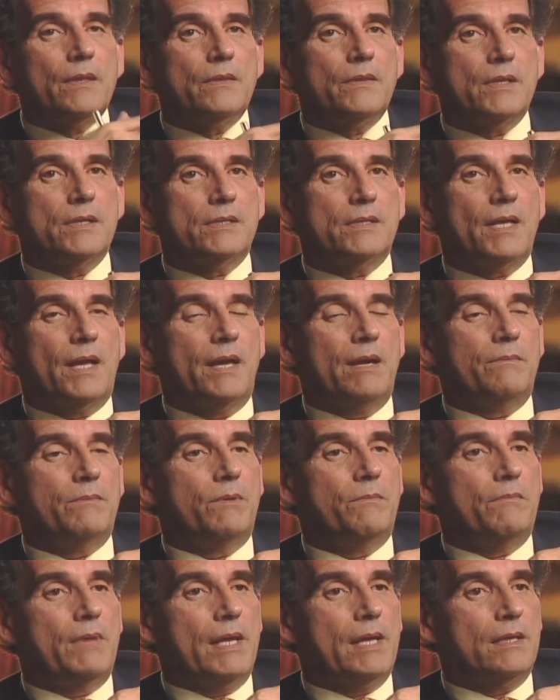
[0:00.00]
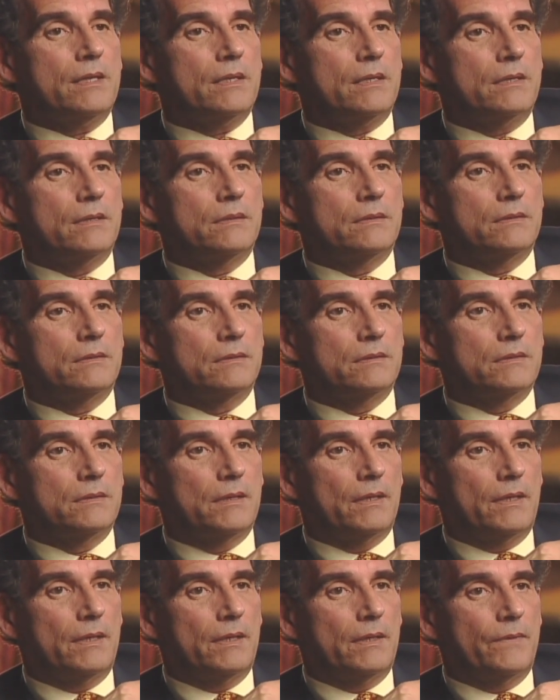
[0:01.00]
The entire mammalian
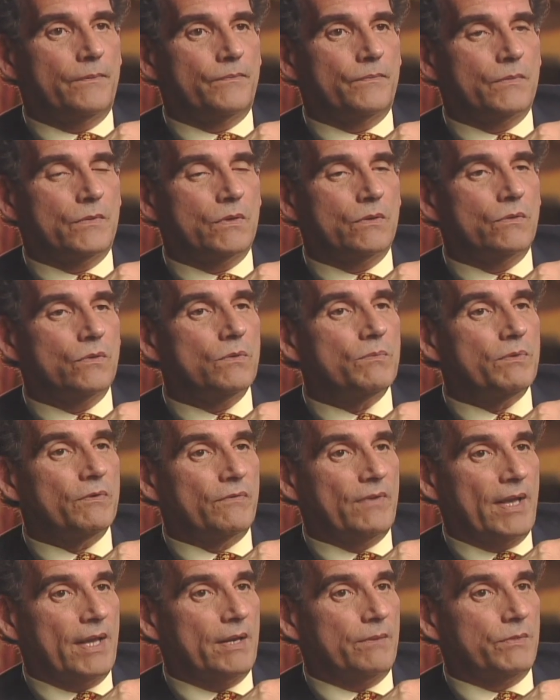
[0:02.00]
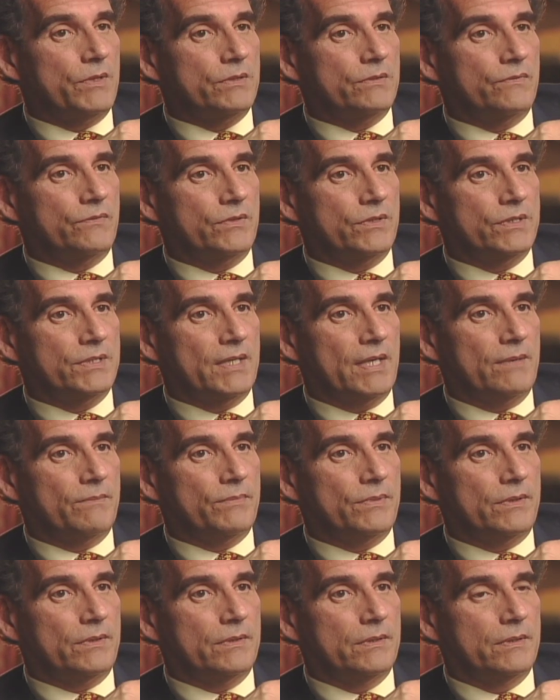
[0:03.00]
group of animals, for
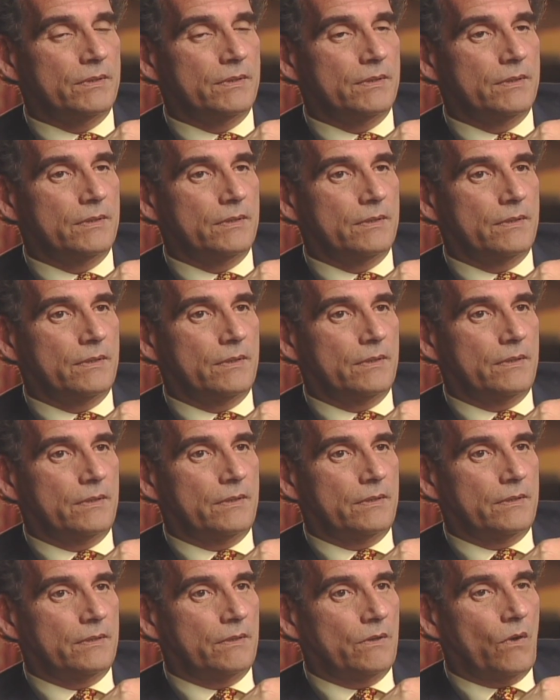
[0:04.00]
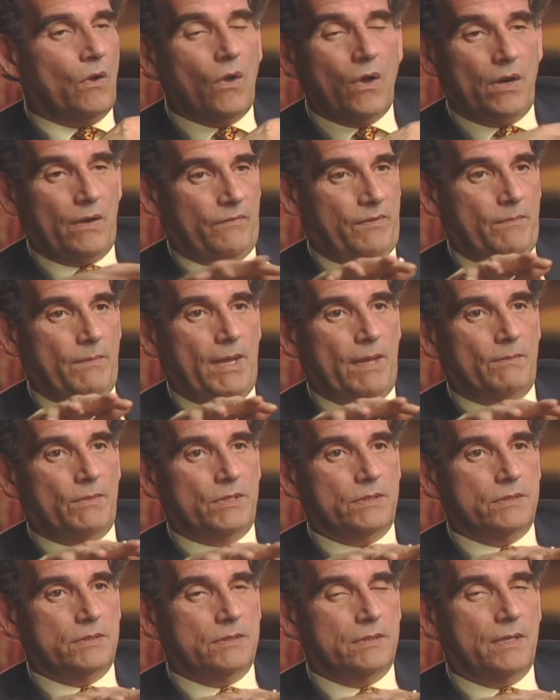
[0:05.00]
example, all of the
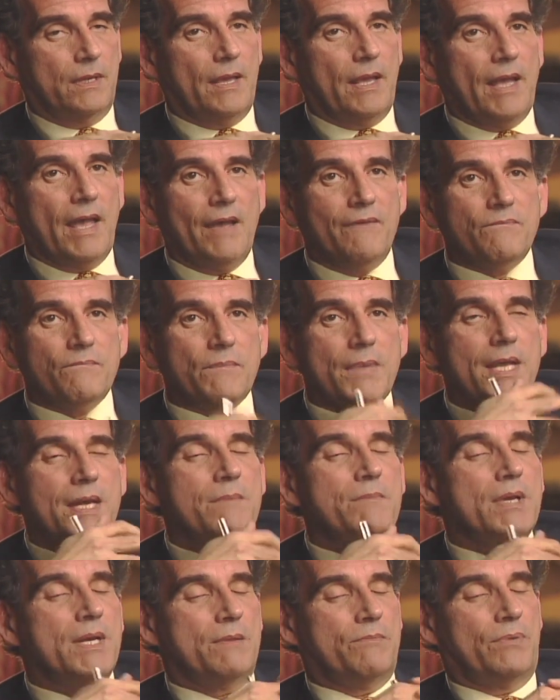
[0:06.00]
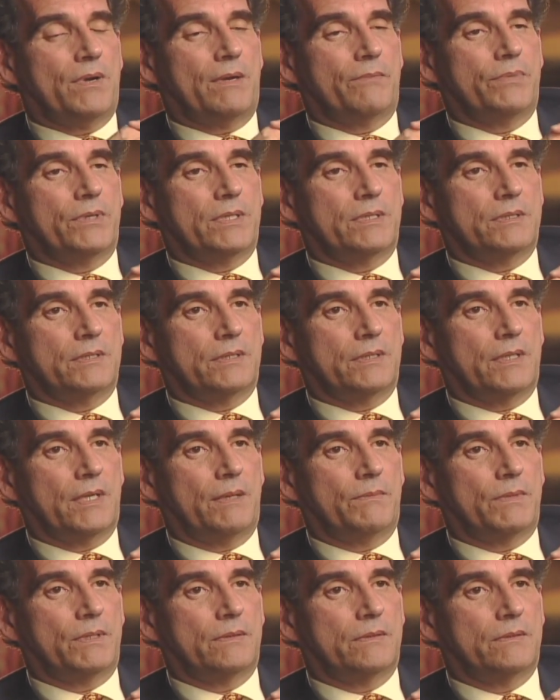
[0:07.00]
mammals, have many, many properties in
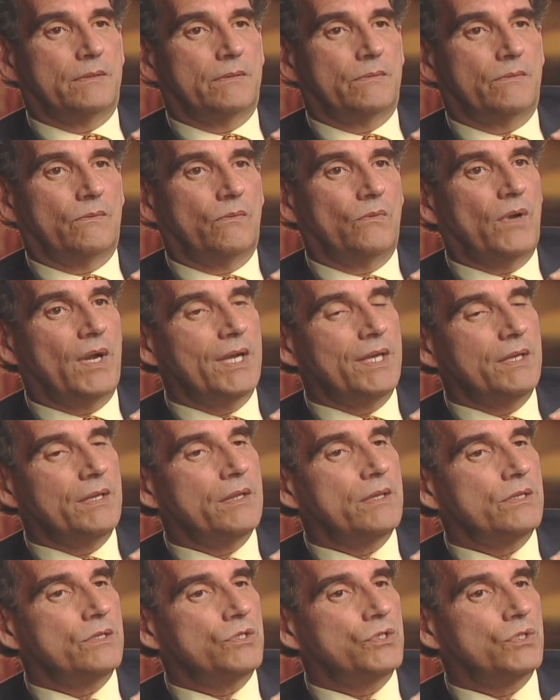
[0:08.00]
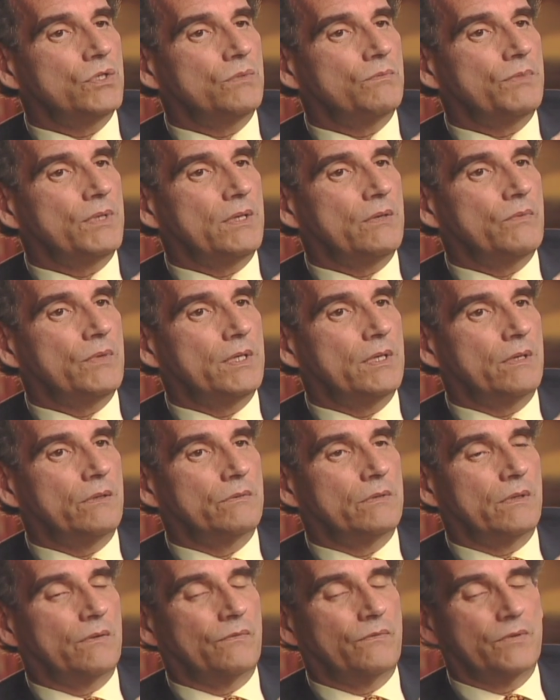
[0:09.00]
common. Why this should be, we
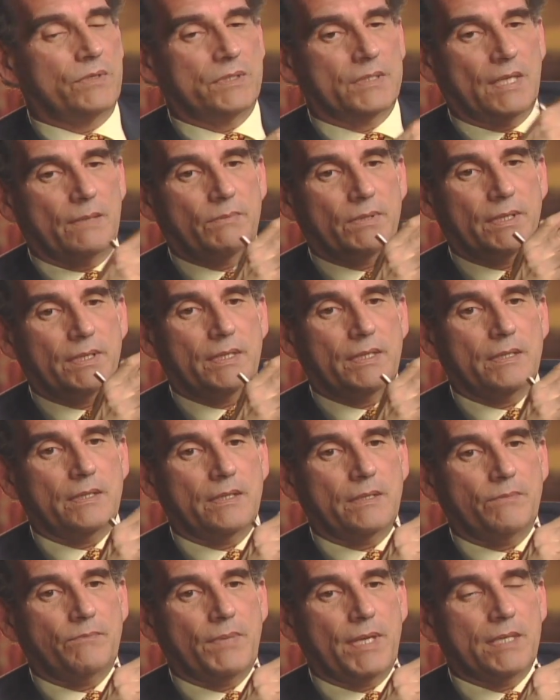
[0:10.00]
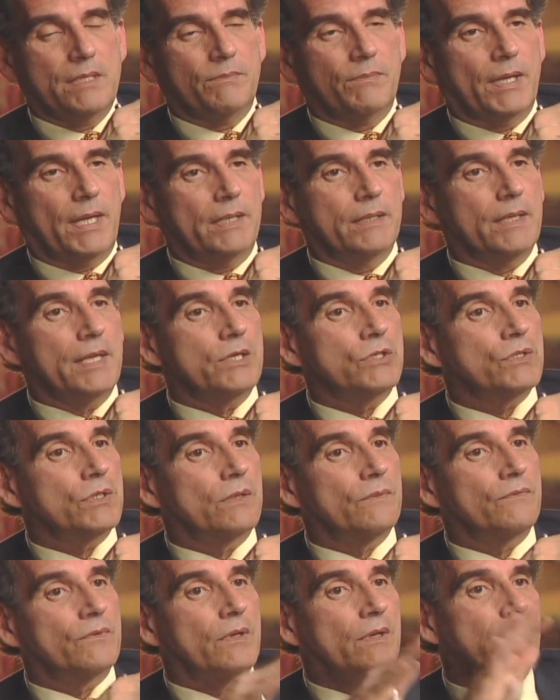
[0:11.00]
don't know. For example, the pentapod nature
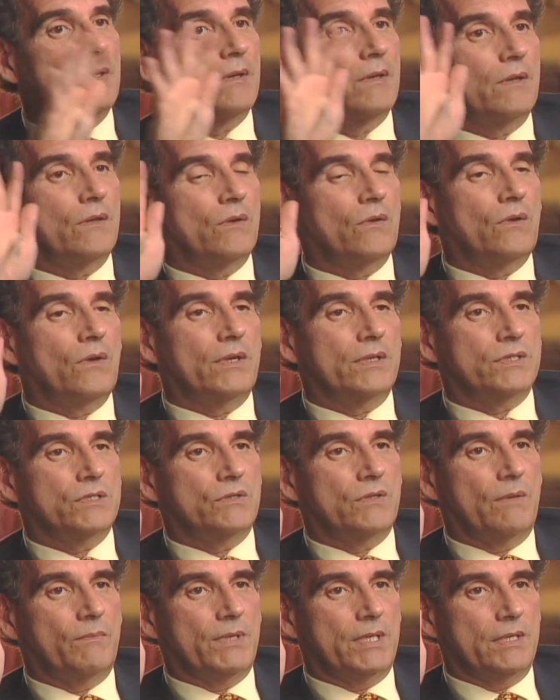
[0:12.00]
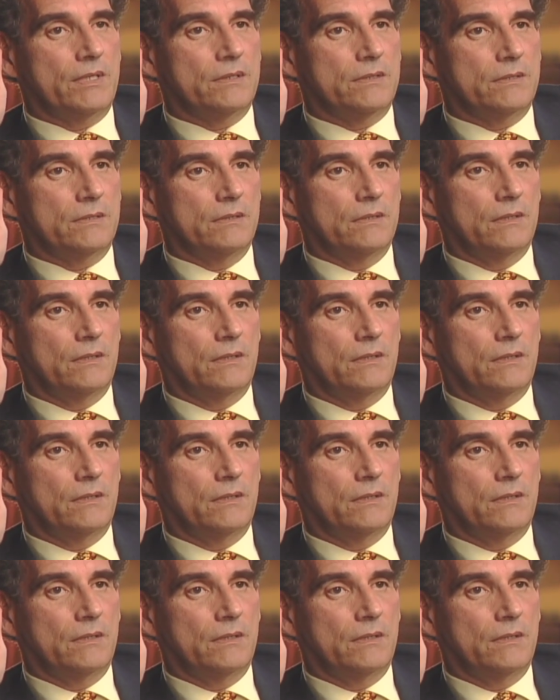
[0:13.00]
of all extremities.